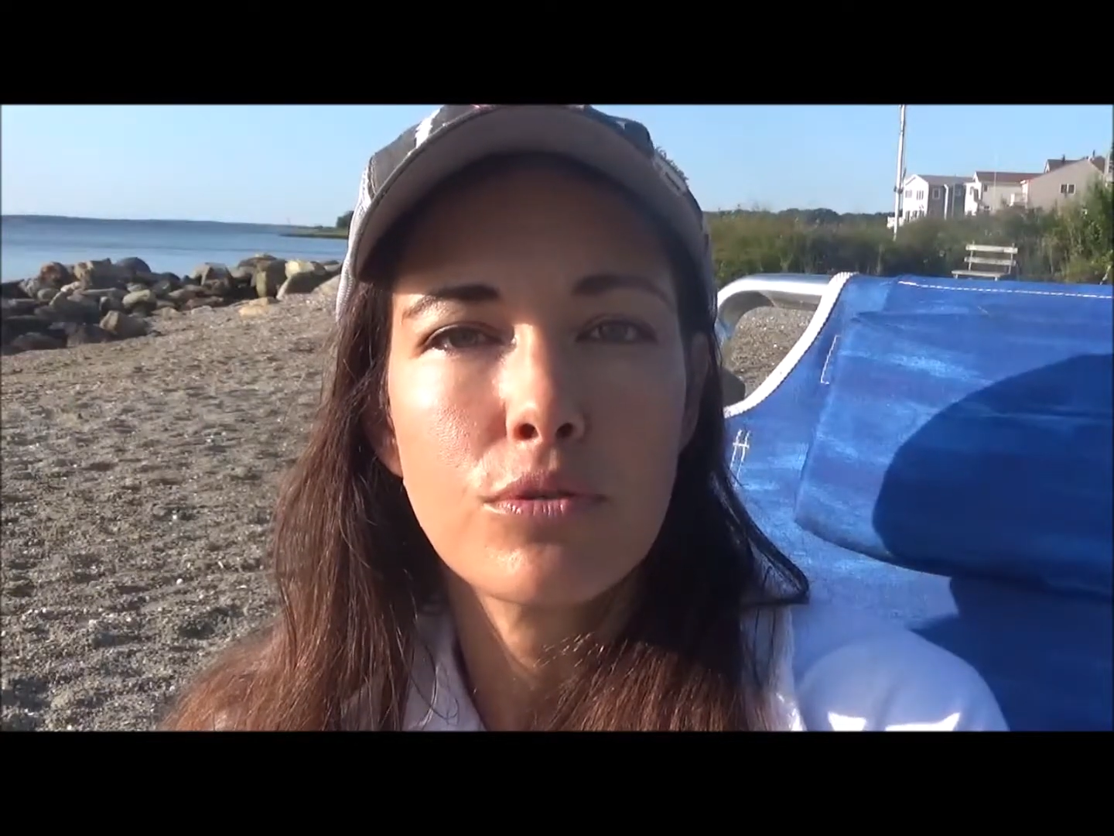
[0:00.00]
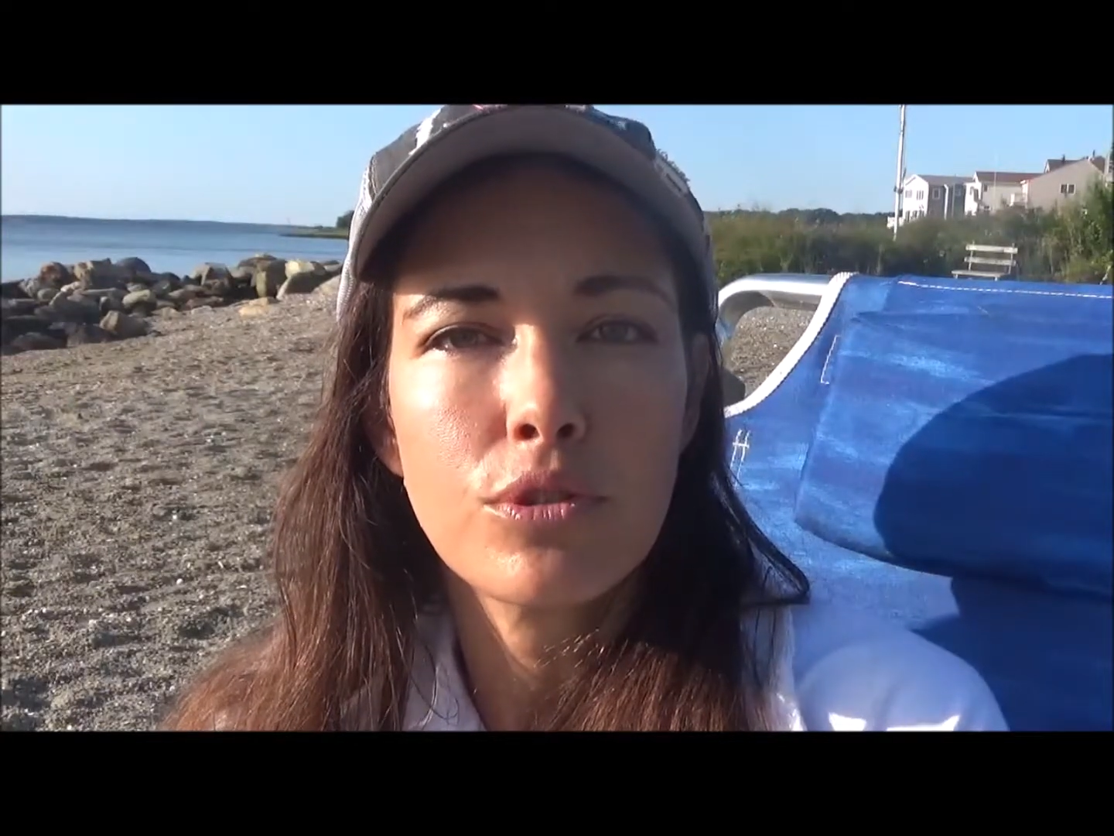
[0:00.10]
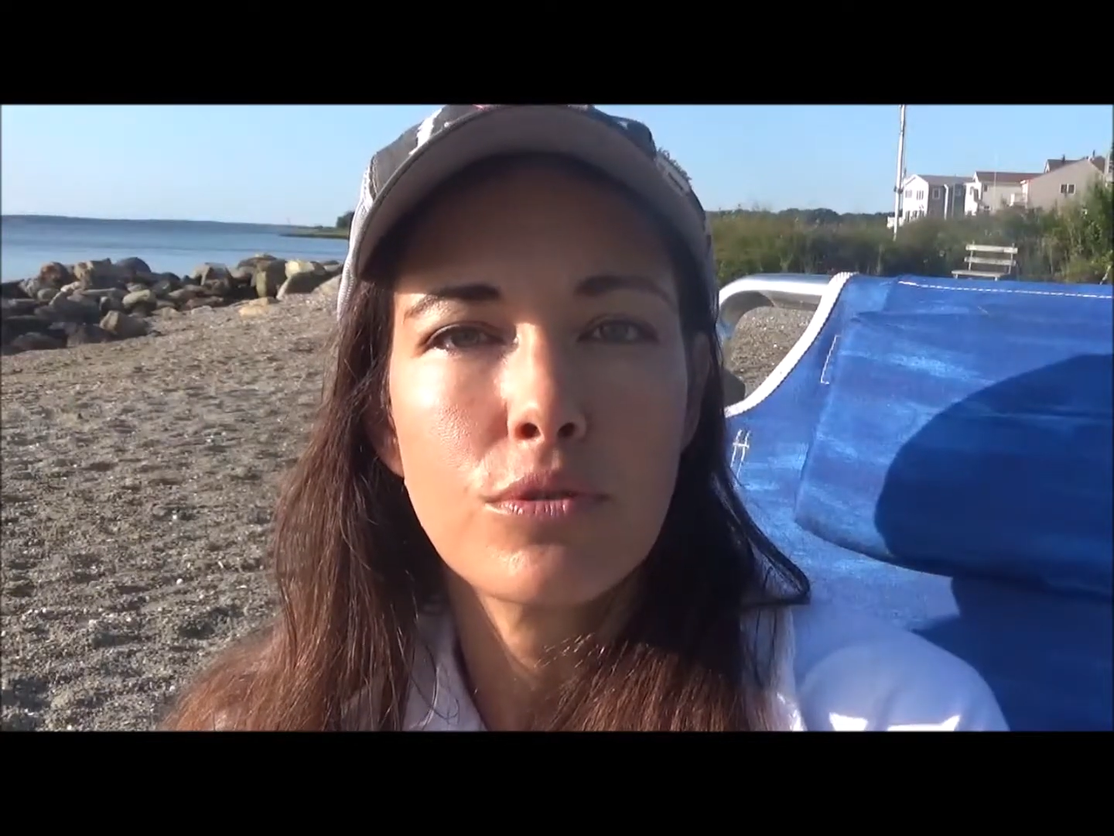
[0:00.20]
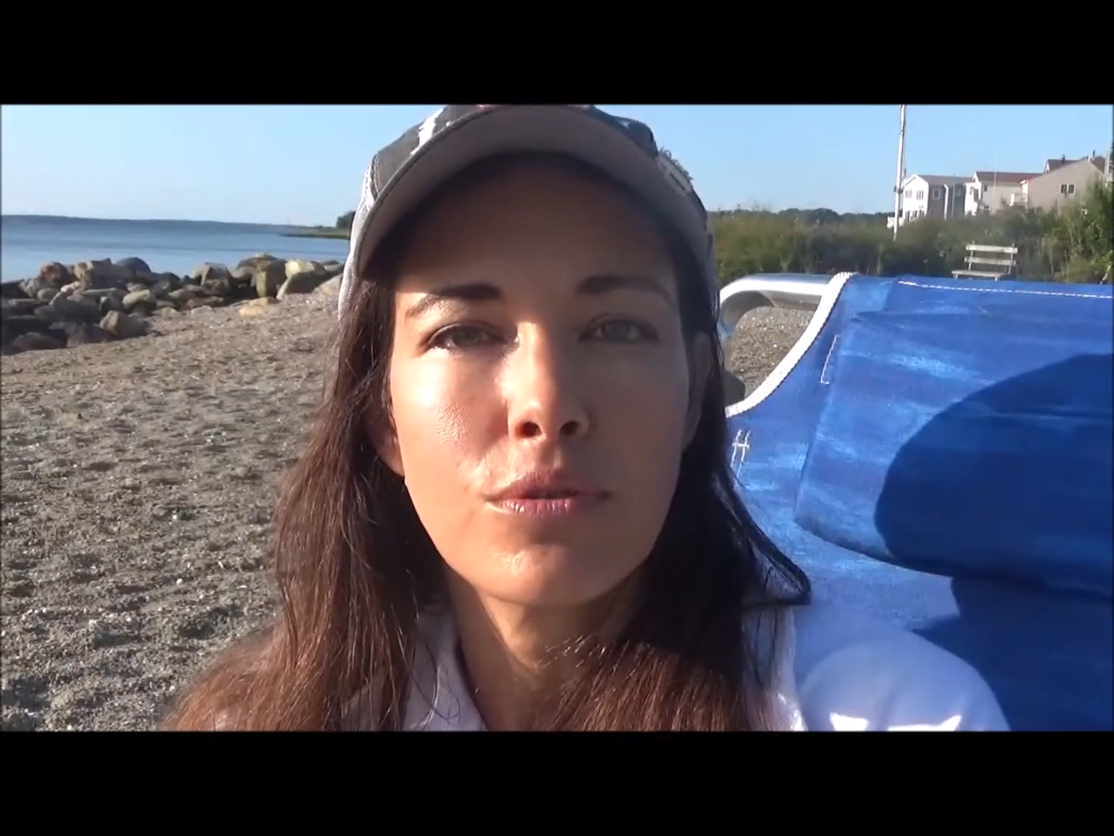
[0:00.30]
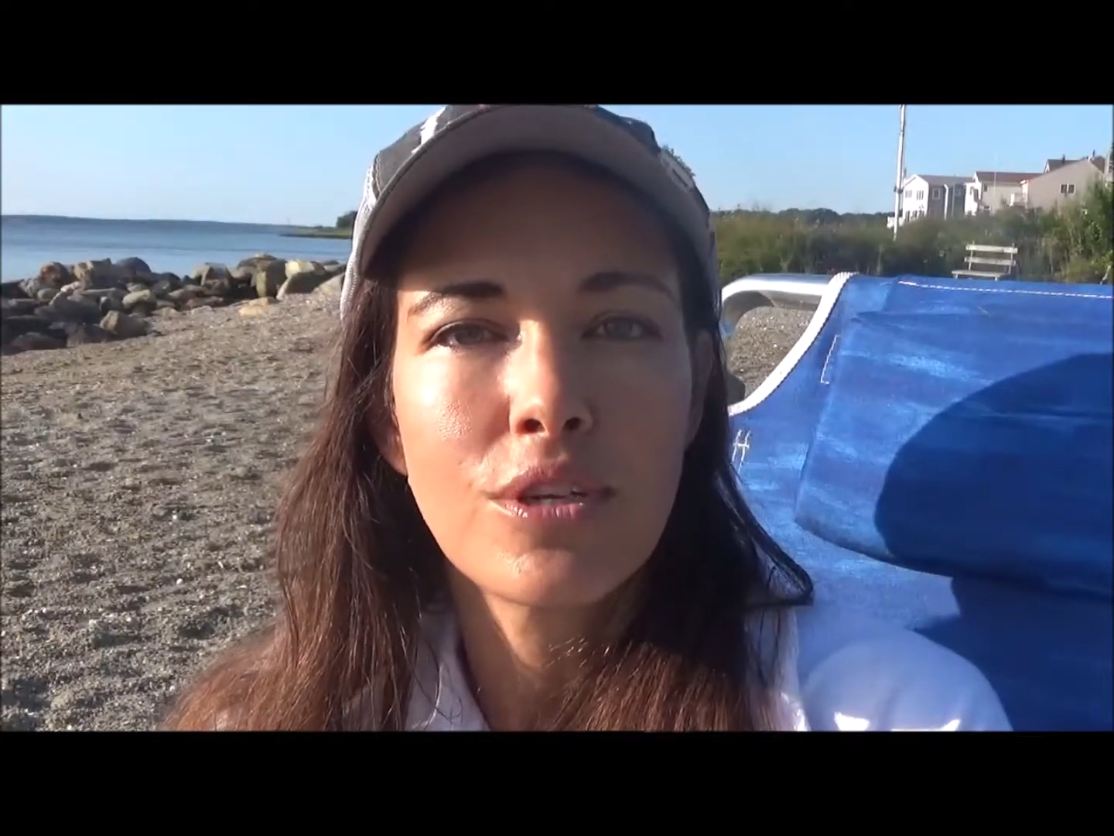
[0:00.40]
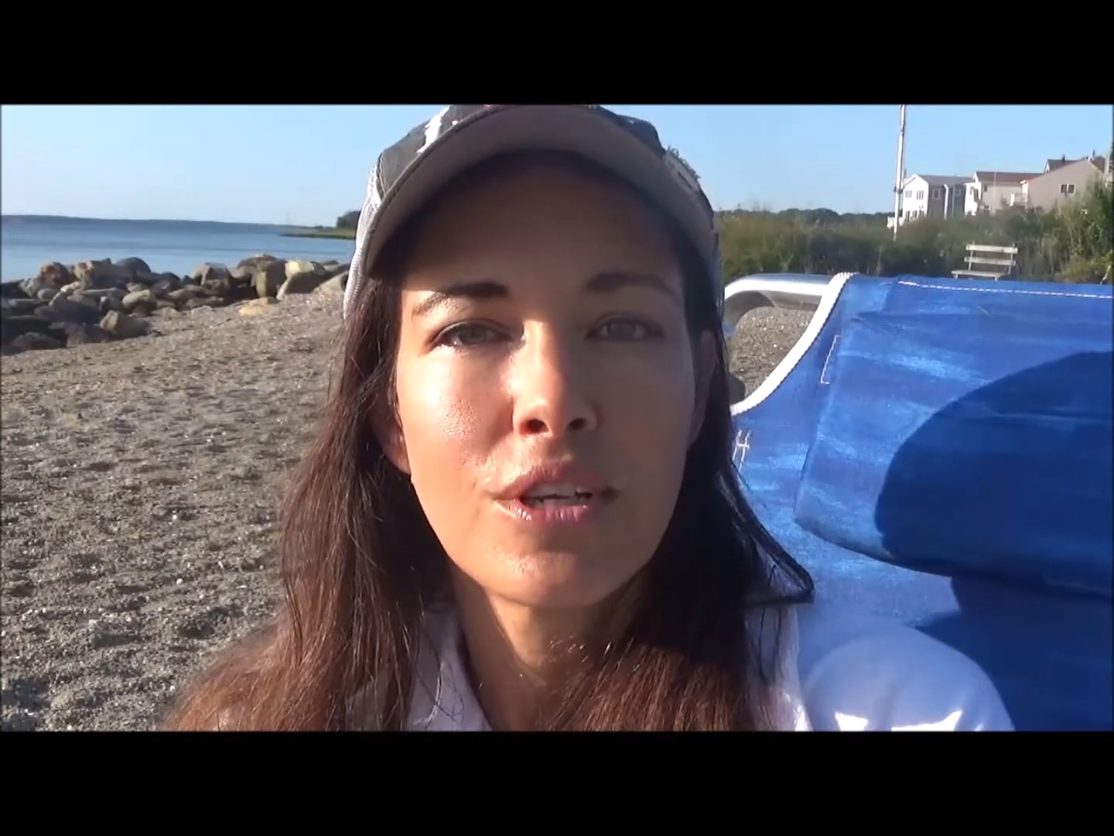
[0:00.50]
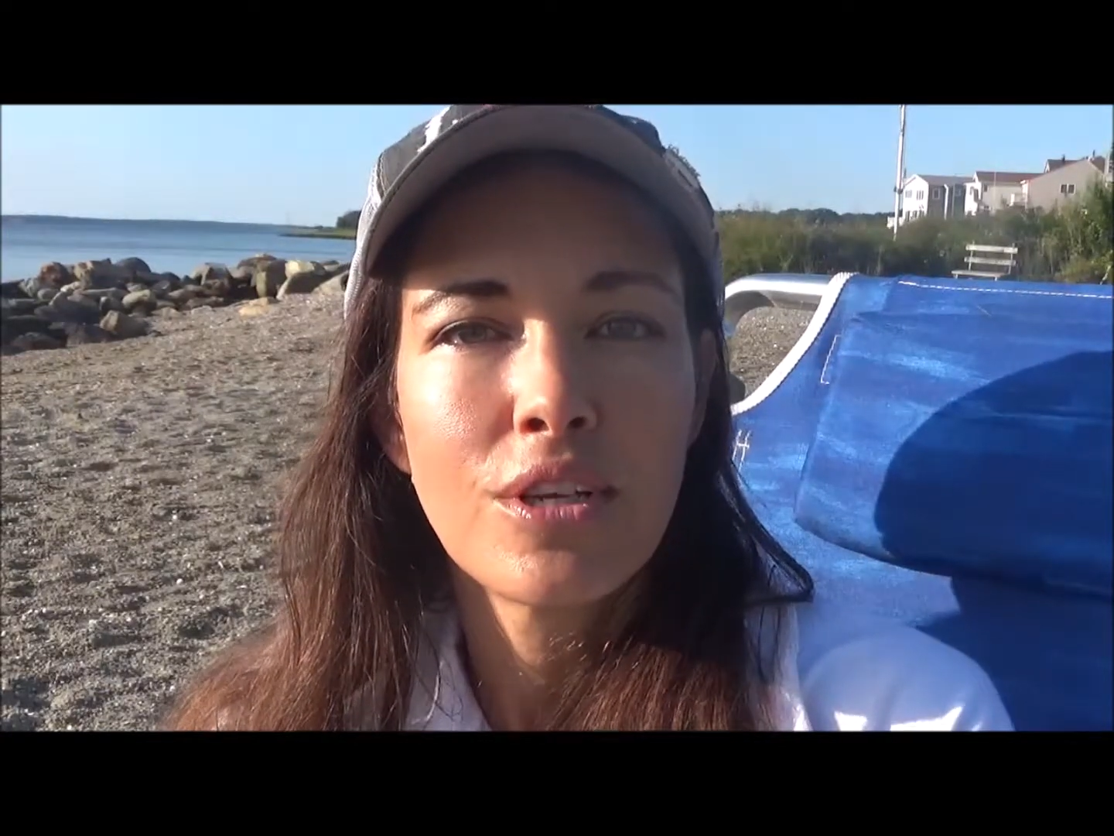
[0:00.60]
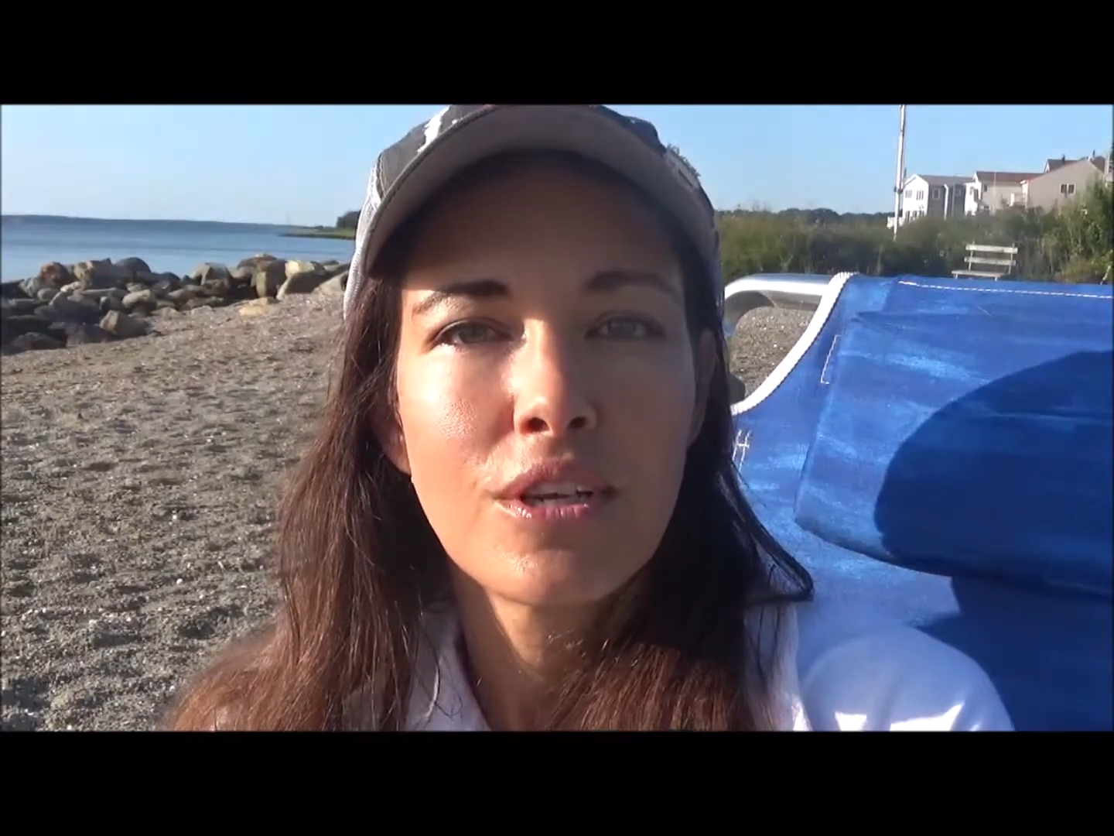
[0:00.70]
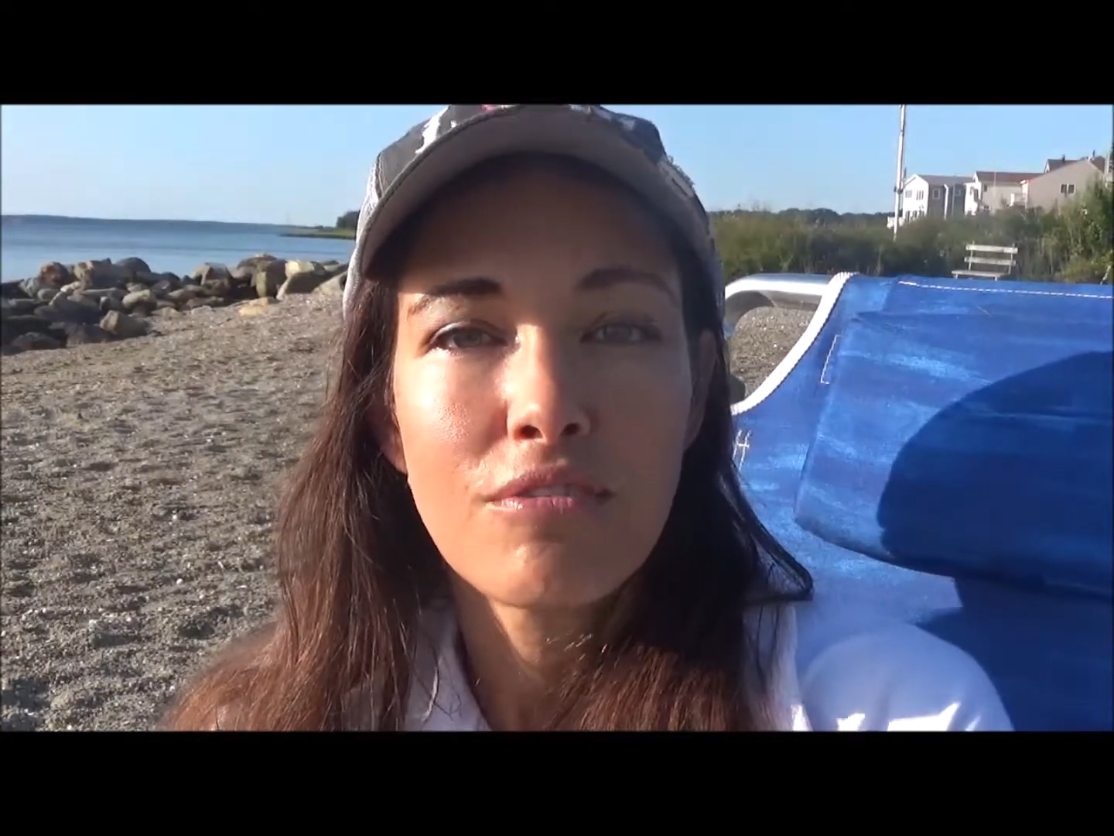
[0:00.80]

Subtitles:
to